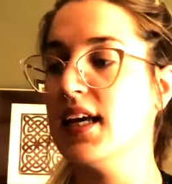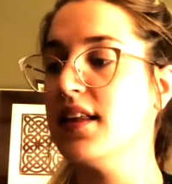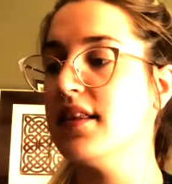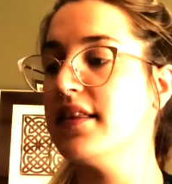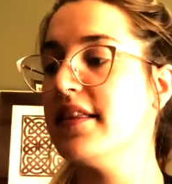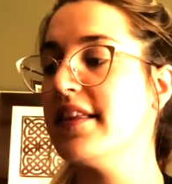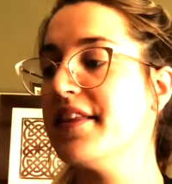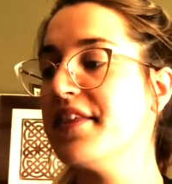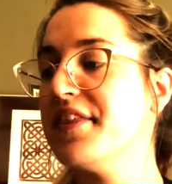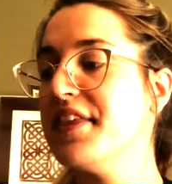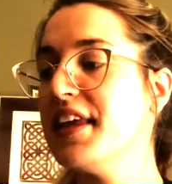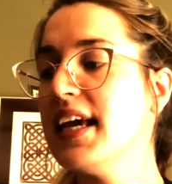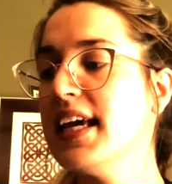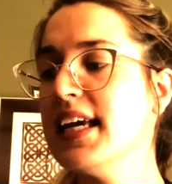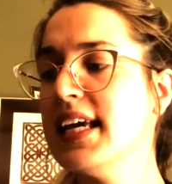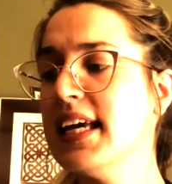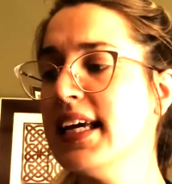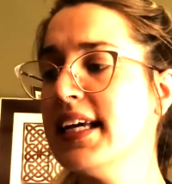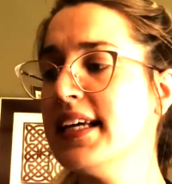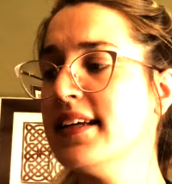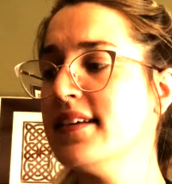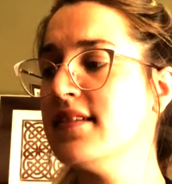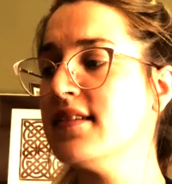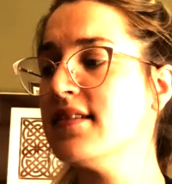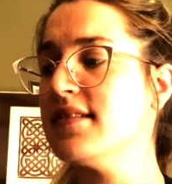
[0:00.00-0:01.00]
The thing
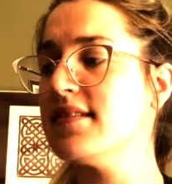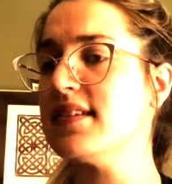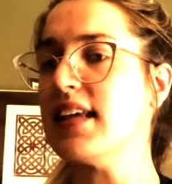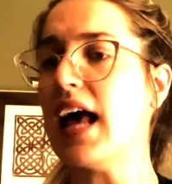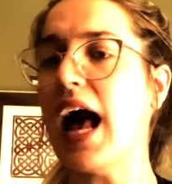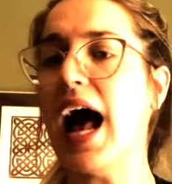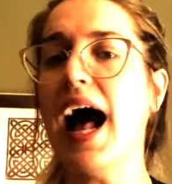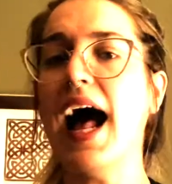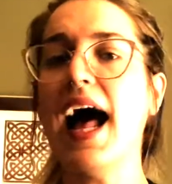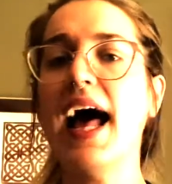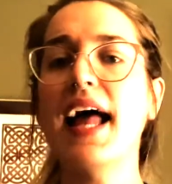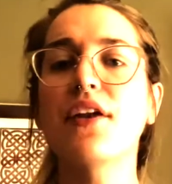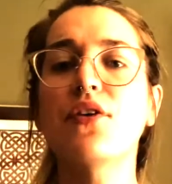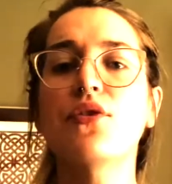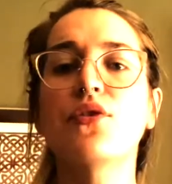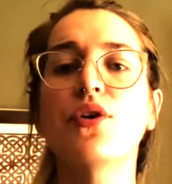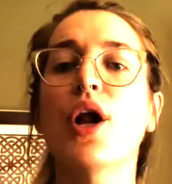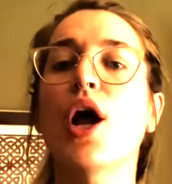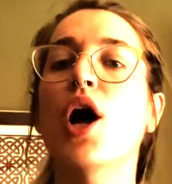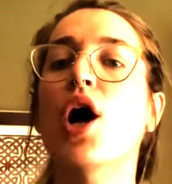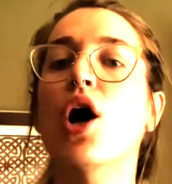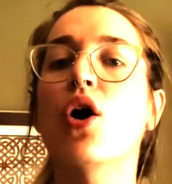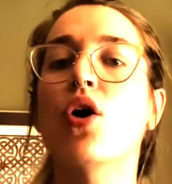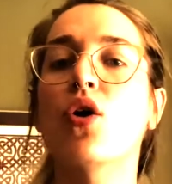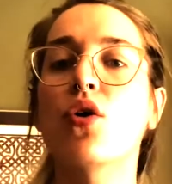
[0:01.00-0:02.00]
is, I don't
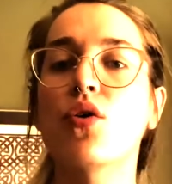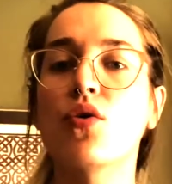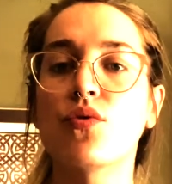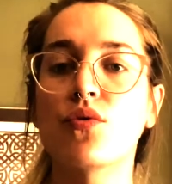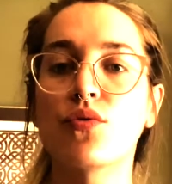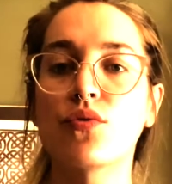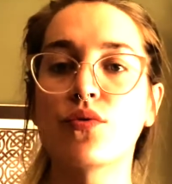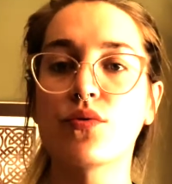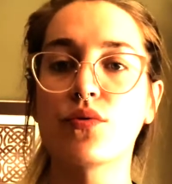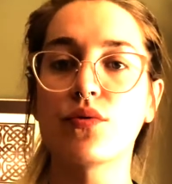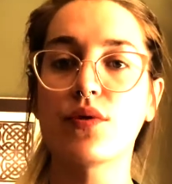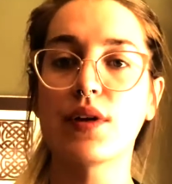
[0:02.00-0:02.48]
know